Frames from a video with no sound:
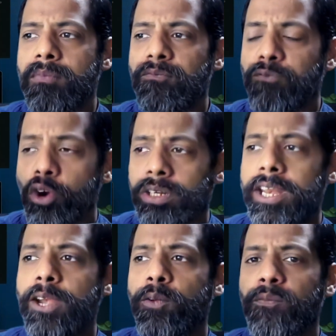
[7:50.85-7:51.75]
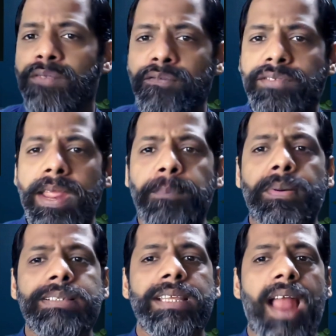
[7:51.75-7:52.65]
40 to
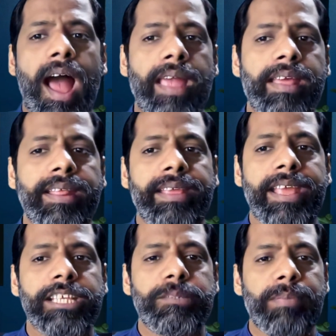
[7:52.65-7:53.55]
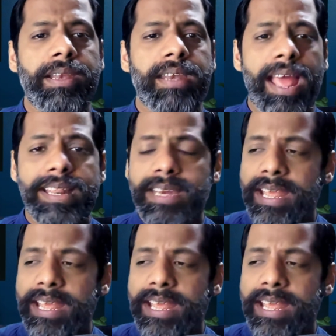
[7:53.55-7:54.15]
50% higher engagement and